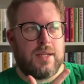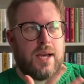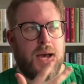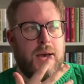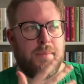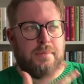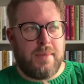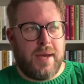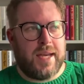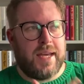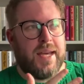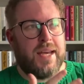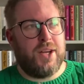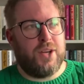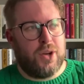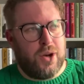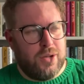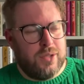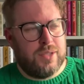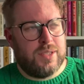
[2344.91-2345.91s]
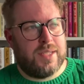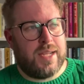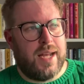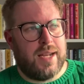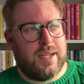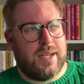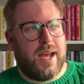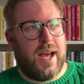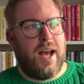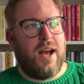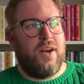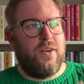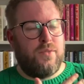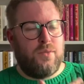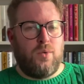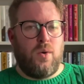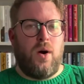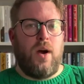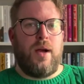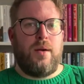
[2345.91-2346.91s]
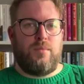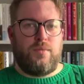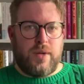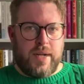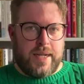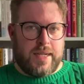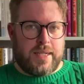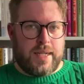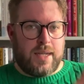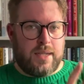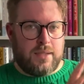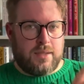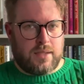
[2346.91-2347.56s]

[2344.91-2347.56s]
I am making content out of what I'm reading.